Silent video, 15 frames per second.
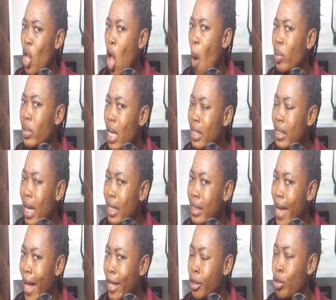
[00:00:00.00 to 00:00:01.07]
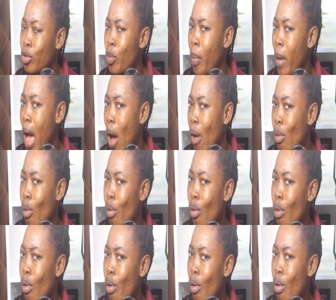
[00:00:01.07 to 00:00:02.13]
now just can tight to the power.
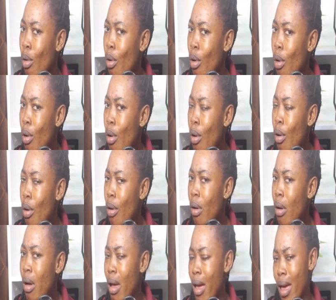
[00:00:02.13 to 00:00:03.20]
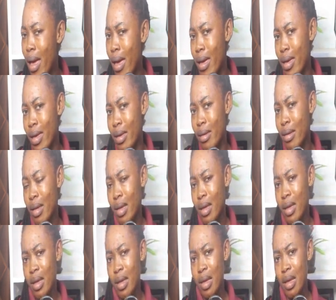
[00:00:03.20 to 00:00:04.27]
I
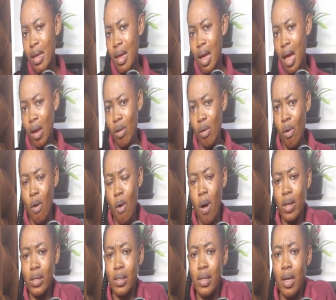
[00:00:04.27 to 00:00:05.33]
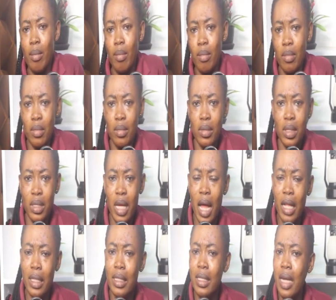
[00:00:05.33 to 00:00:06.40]
no custom.
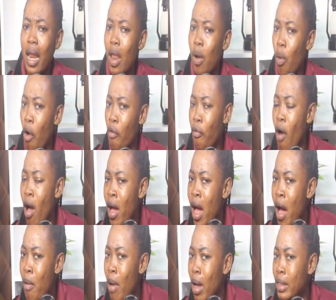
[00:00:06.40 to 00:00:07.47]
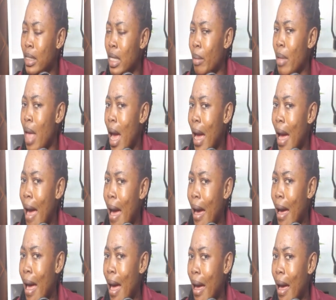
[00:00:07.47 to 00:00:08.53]
Same train and go for come once me a car.
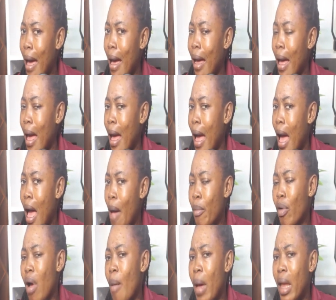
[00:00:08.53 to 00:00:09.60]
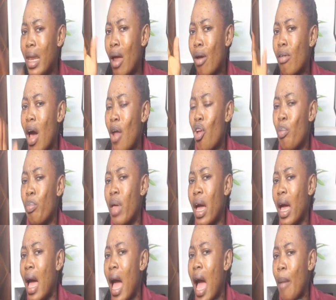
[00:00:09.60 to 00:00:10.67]
Because my dark crown will be a
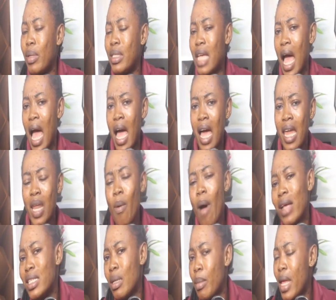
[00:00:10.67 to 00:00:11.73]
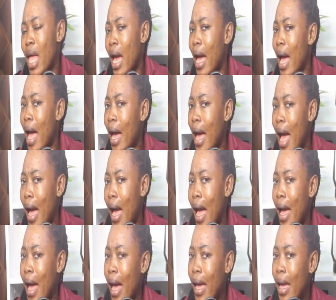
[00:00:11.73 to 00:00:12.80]
comes. Now once me a car.
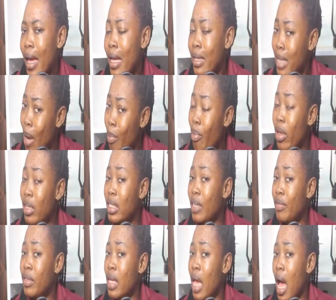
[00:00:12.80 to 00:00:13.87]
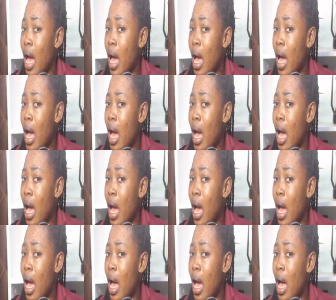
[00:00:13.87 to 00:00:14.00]
Same Empress Gifty.